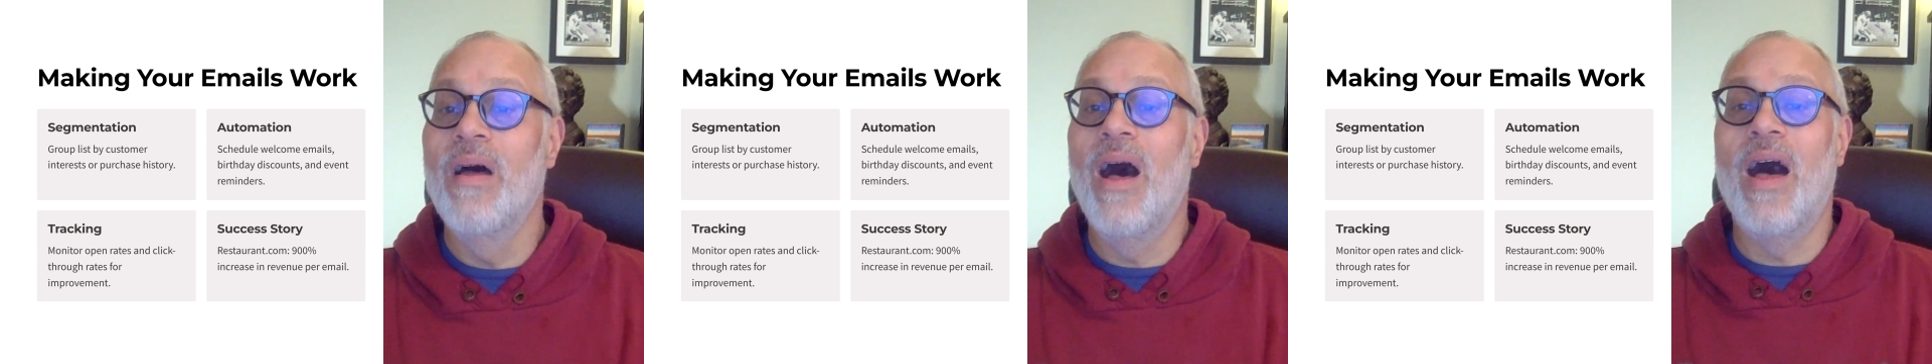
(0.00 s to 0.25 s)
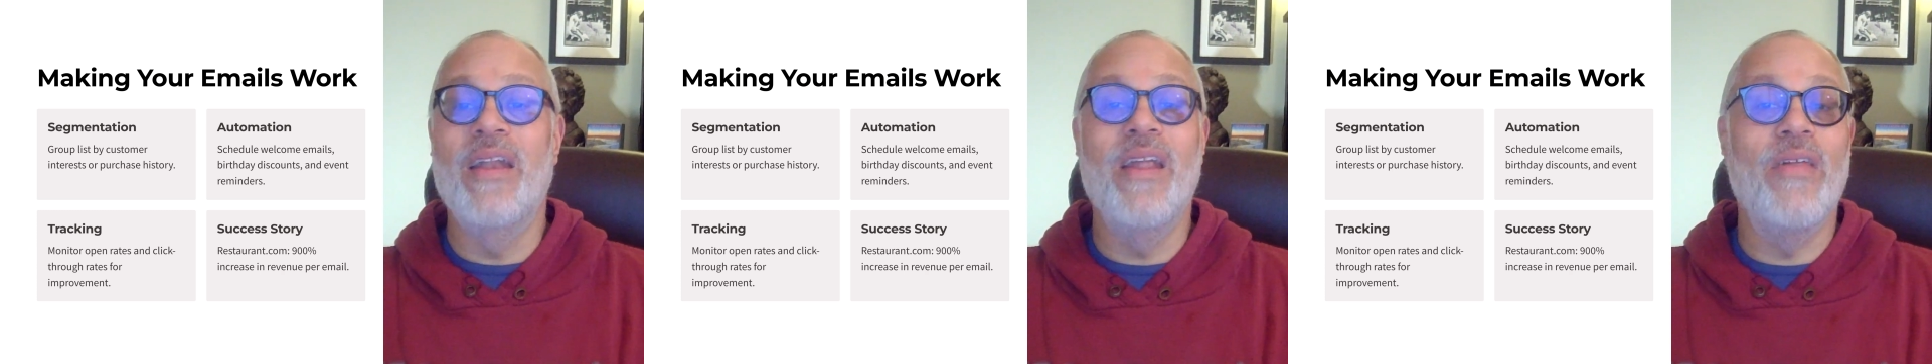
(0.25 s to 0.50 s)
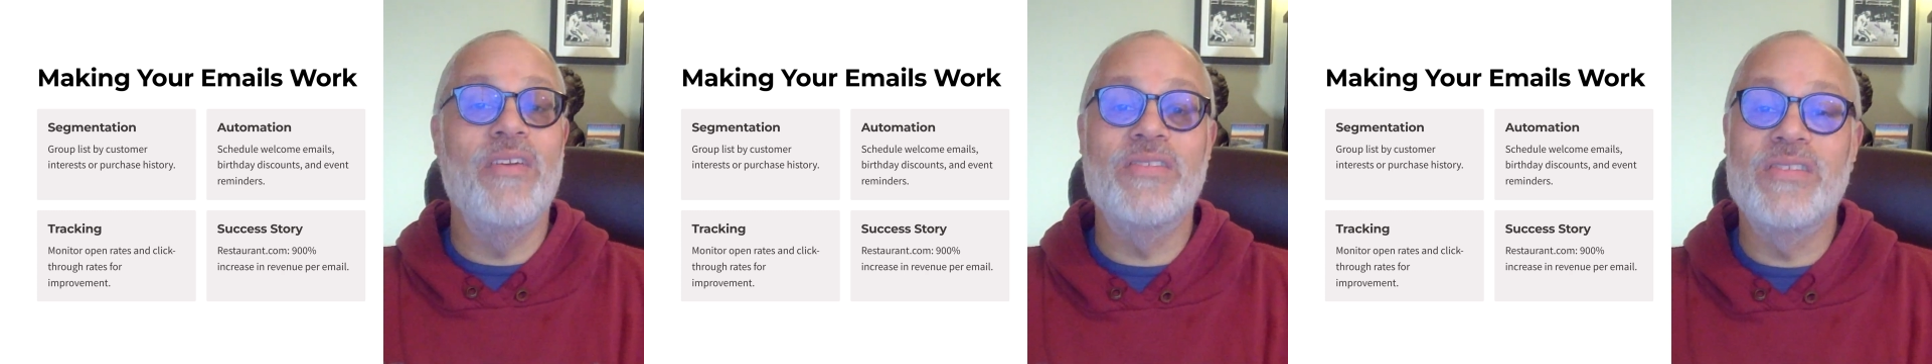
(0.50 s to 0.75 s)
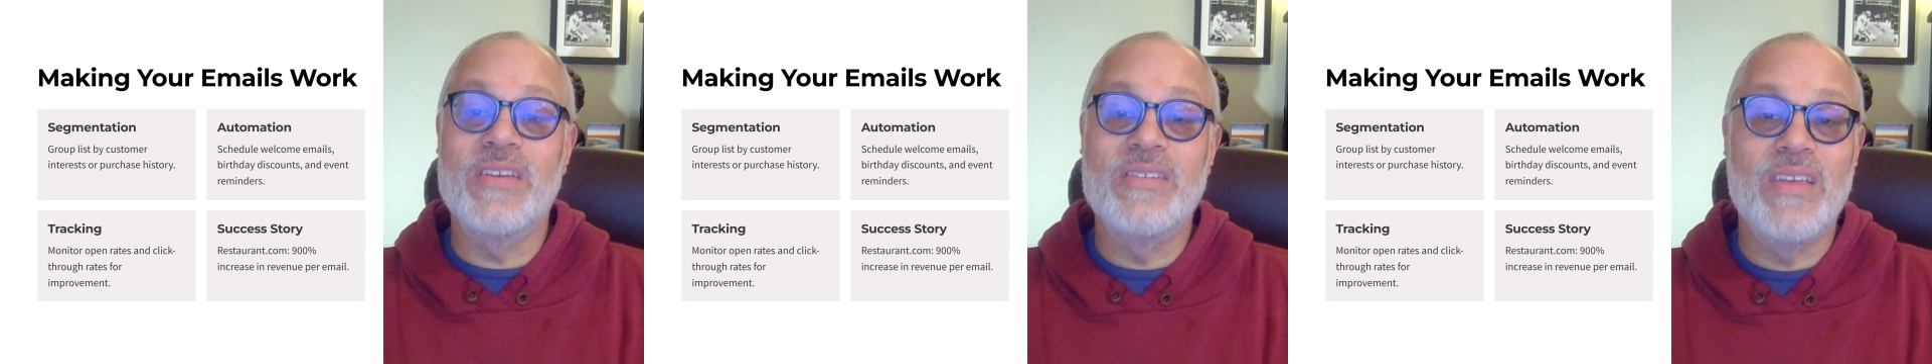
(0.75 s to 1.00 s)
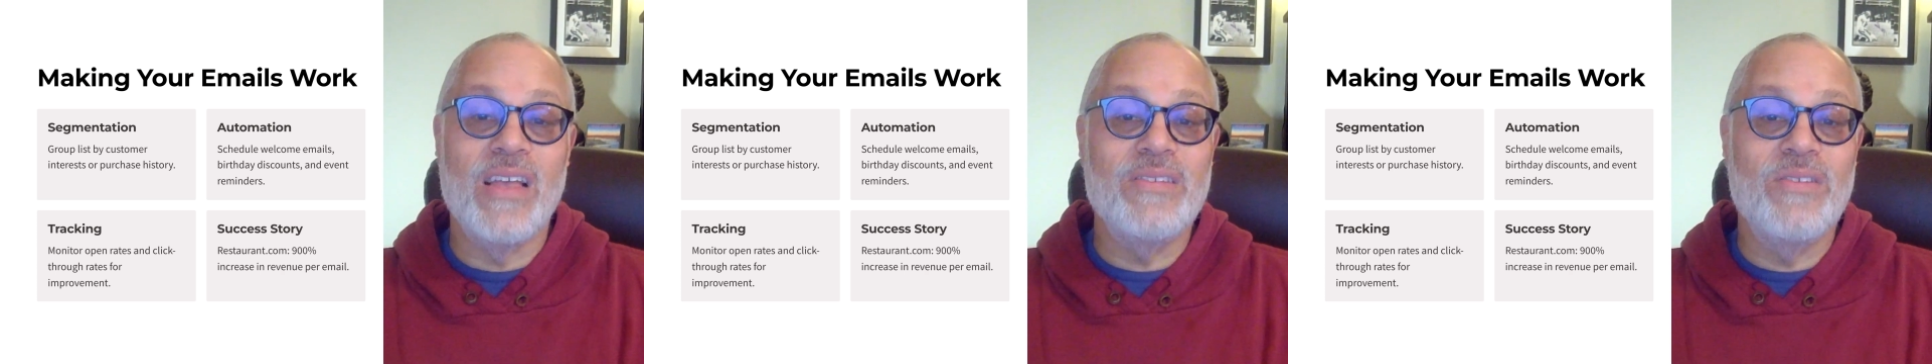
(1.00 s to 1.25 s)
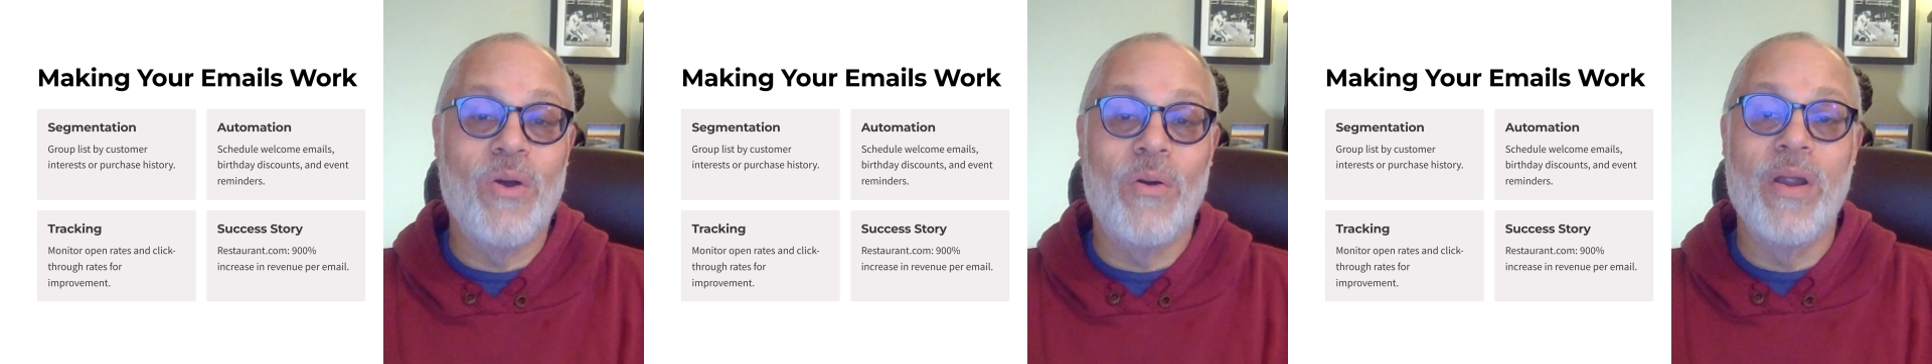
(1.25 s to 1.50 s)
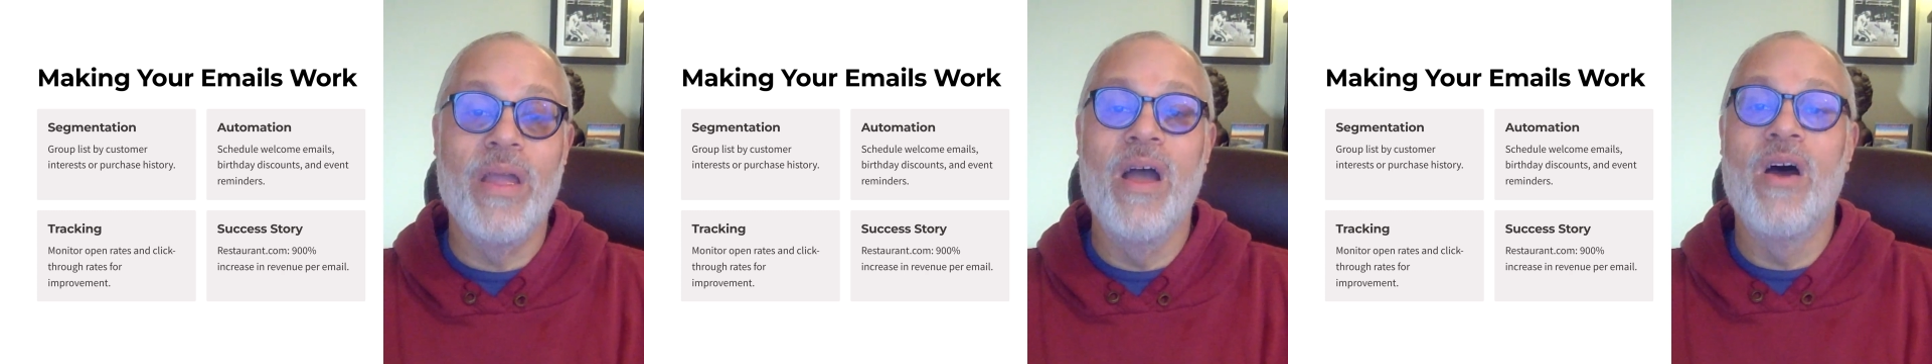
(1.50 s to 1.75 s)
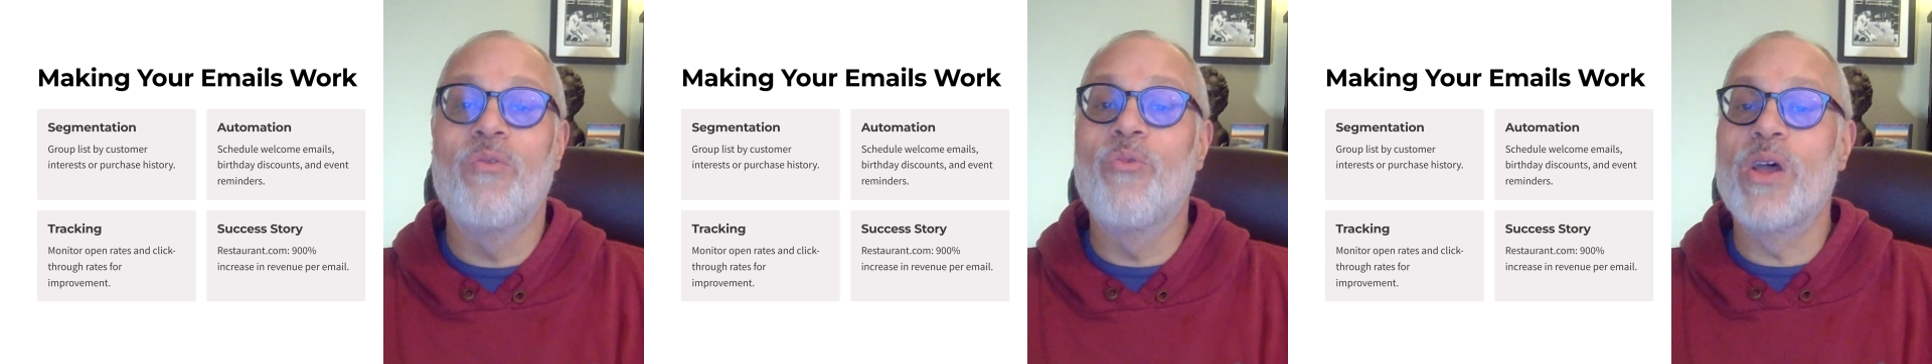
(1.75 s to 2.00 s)
Another success story,
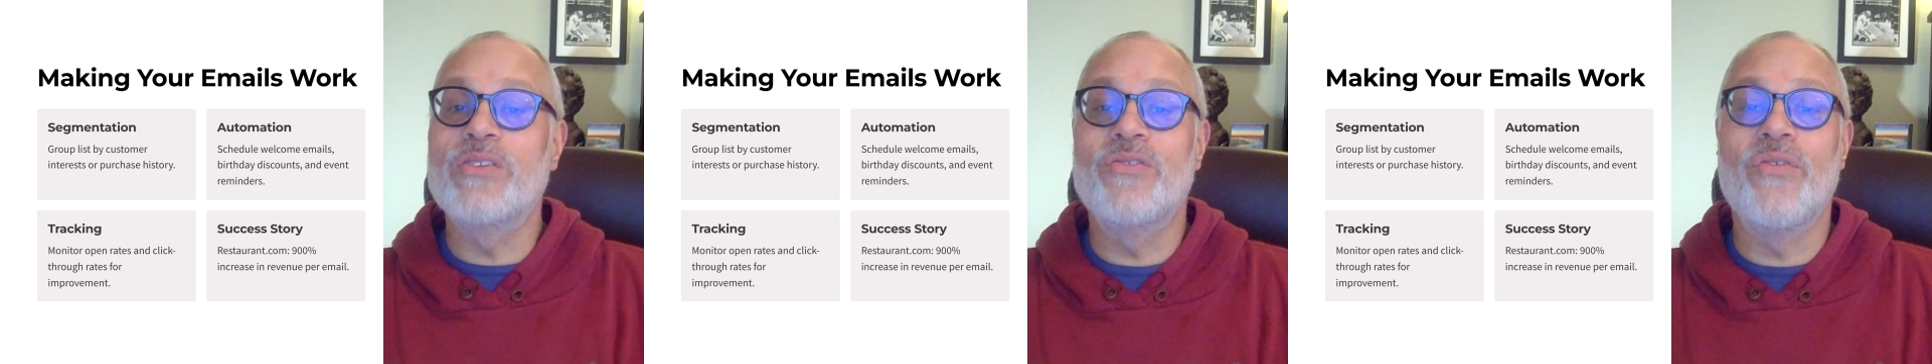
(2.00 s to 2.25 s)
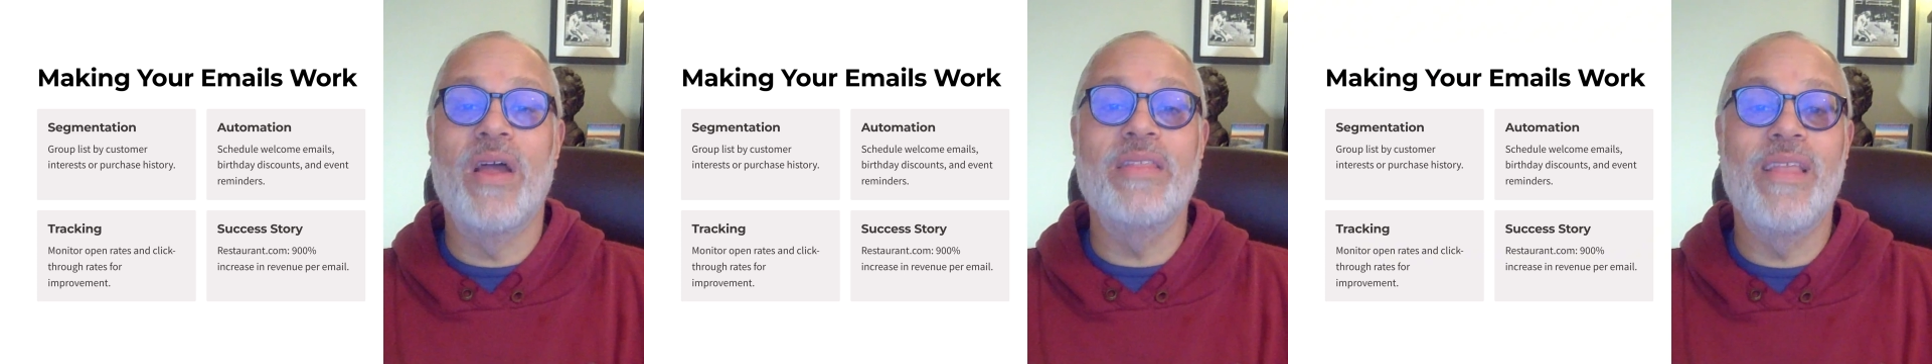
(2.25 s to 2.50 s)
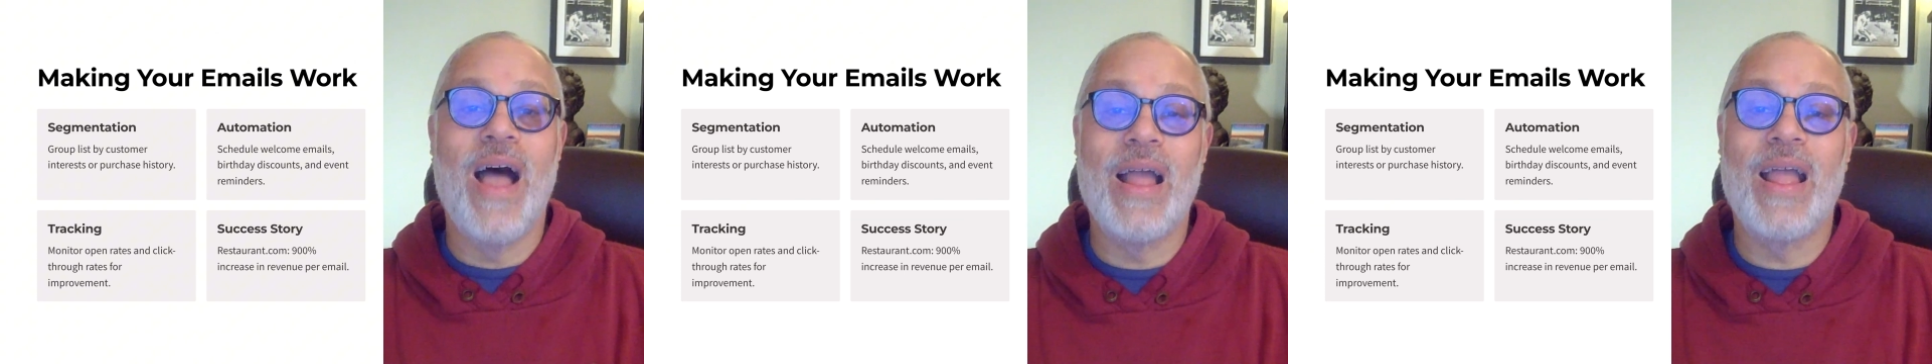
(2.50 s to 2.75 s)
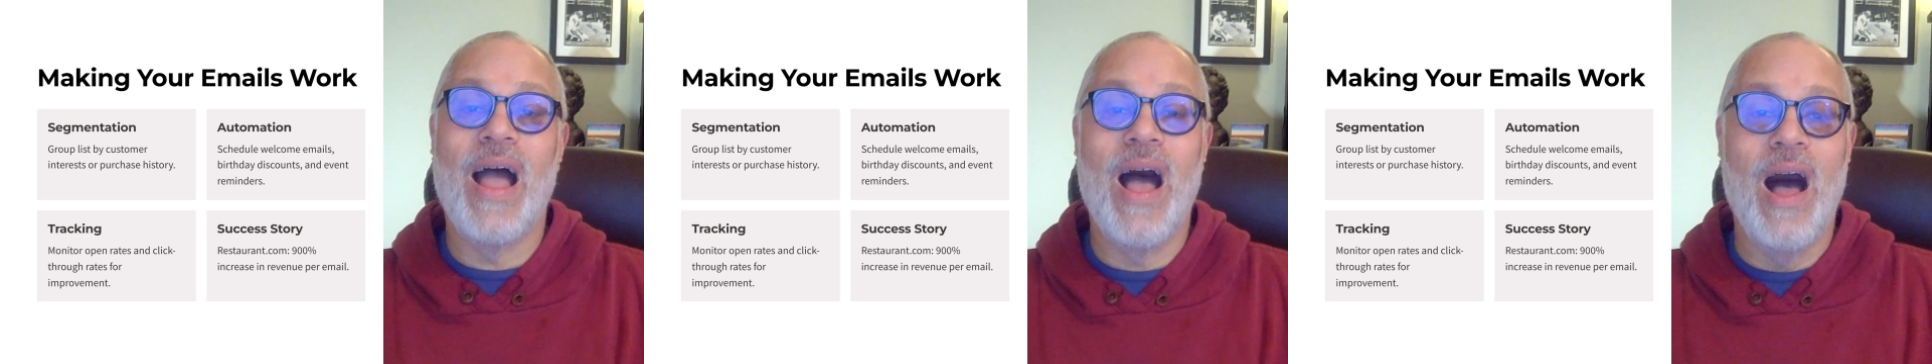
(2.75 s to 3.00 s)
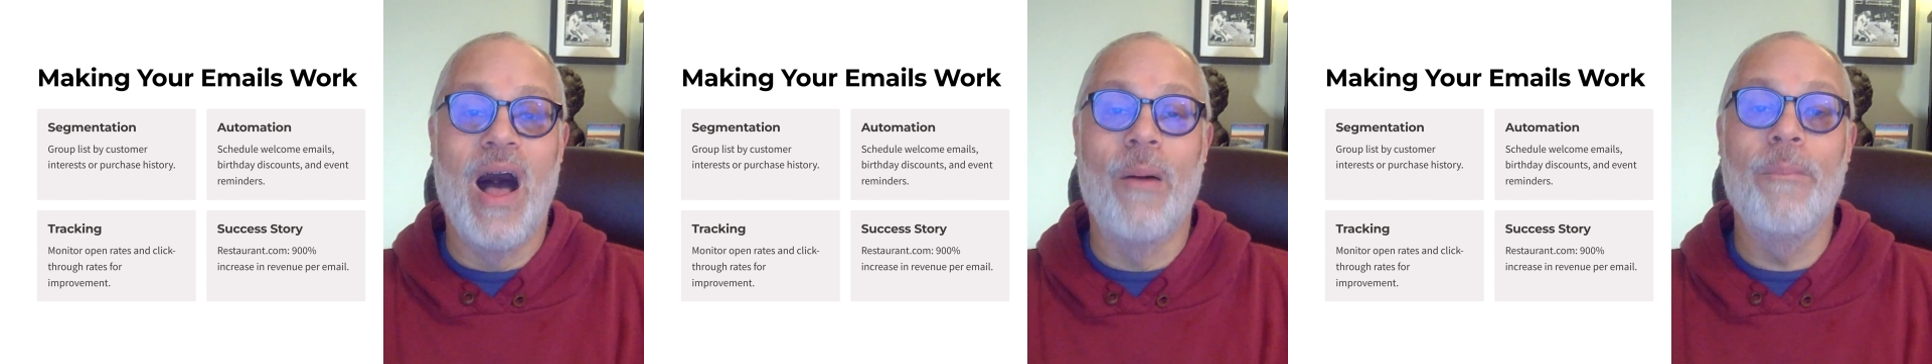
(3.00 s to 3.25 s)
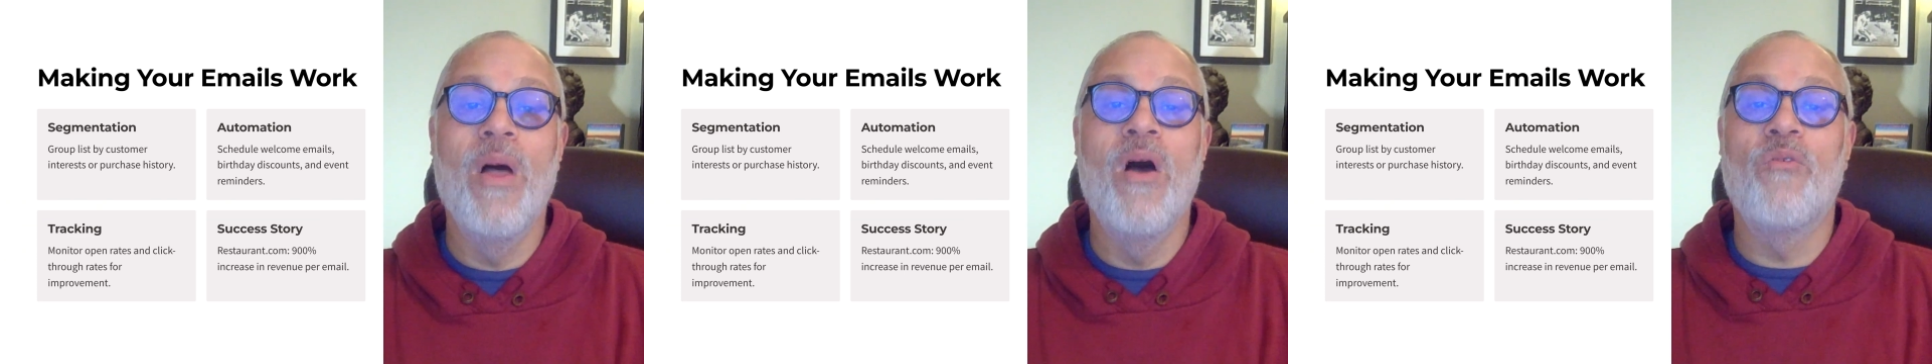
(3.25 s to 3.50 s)
Restaurant.com